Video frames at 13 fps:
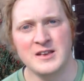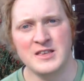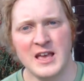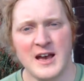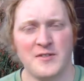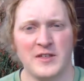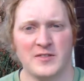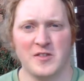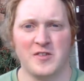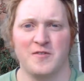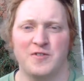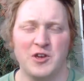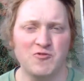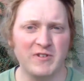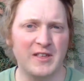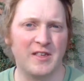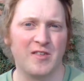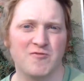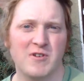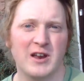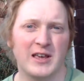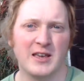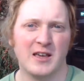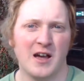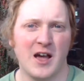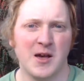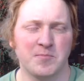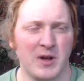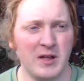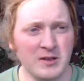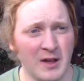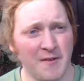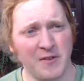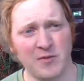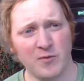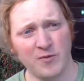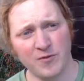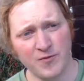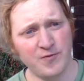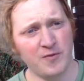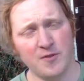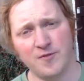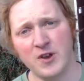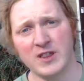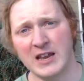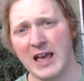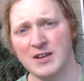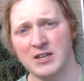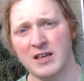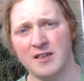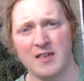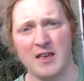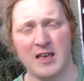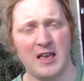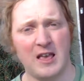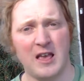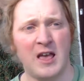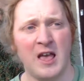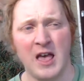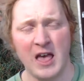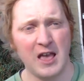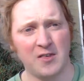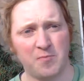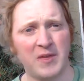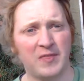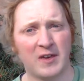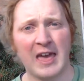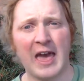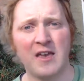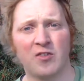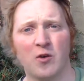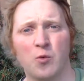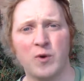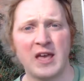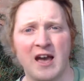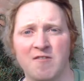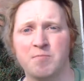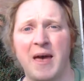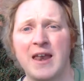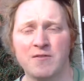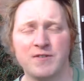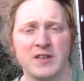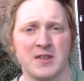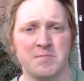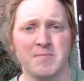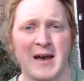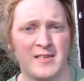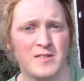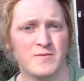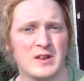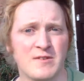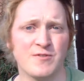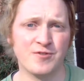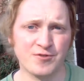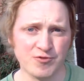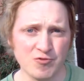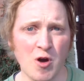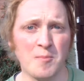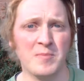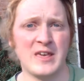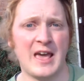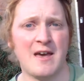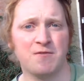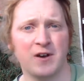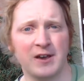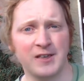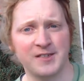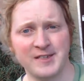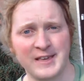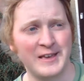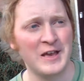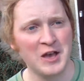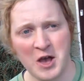Yeah, I think there's a few reasons really. I think firstly, actually, it's been the case that we have benefited massively from the FIEC